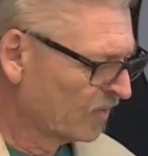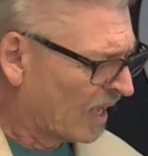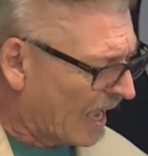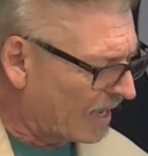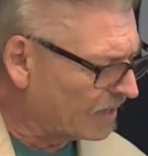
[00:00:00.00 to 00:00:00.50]

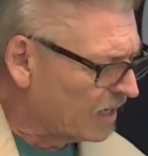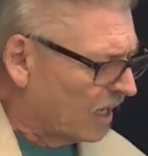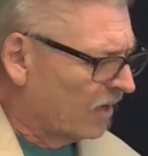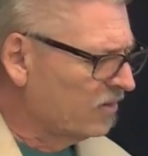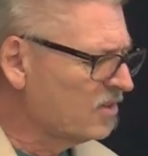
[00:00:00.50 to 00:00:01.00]
And
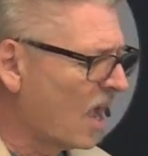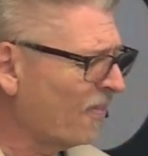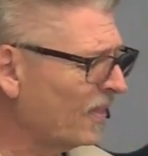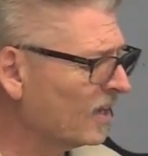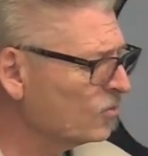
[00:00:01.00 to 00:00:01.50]

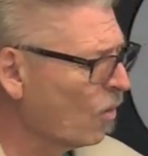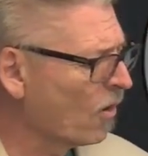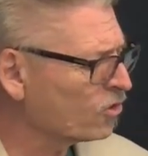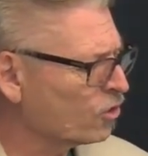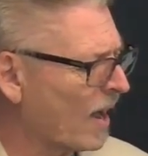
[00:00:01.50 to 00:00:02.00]
nothing is more
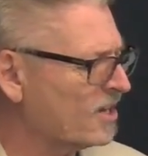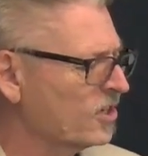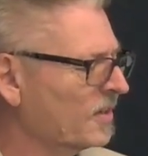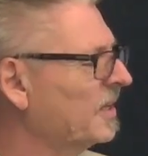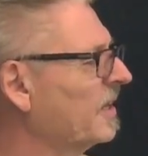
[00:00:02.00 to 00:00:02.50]
tragic
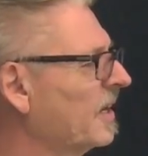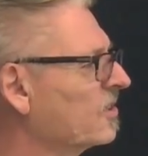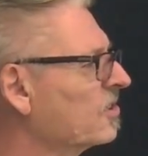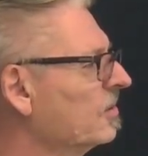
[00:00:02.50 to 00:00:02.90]
than this,